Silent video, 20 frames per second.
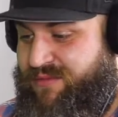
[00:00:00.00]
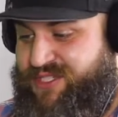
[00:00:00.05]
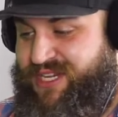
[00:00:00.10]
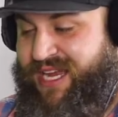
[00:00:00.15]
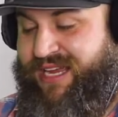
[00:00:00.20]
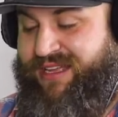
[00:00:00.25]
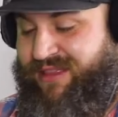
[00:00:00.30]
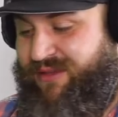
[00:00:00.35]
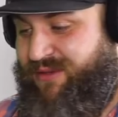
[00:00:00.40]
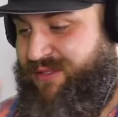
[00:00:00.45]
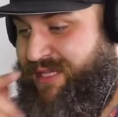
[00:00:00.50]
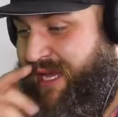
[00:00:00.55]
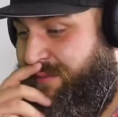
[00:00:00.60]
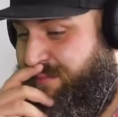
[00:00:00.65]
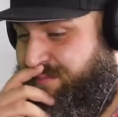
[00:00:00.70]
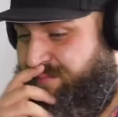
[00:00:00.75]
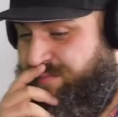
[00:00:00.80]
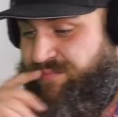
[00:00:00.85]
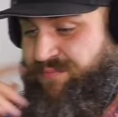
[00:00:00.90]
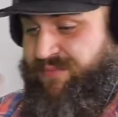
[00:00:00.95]
check those out.
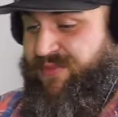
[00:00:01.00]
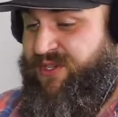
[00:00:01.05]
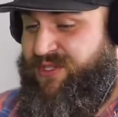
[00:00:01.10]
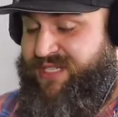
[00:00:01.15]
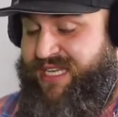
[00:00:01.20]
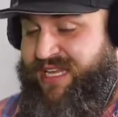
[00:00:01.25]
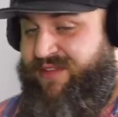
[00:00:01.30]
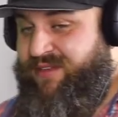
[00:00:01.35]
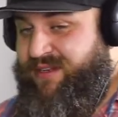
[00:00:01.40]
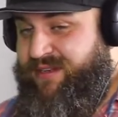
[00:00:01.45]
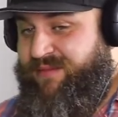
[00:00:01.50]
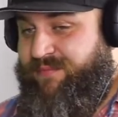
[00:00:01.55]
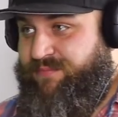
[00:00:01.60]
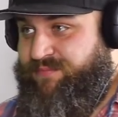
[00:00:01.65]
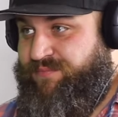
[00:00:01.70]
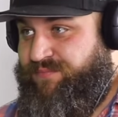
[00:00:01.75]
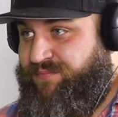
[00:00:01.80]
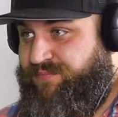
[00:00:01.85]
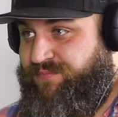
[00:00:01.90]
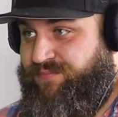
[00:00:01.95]
And then it's
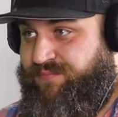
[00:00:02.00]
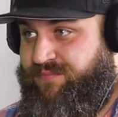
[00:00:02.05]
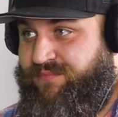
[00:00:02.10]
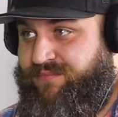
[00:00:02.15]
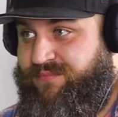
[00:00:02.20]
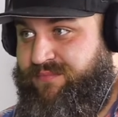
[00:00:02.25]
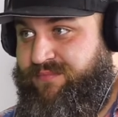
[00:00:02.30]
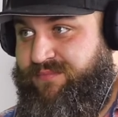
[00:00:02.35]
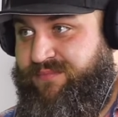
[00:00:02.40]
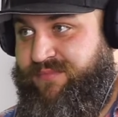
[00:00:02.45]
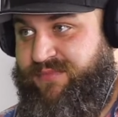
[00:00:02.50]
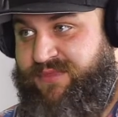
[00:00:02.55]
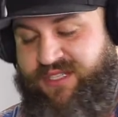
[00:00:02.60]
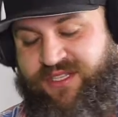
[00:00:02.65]
eerie, right?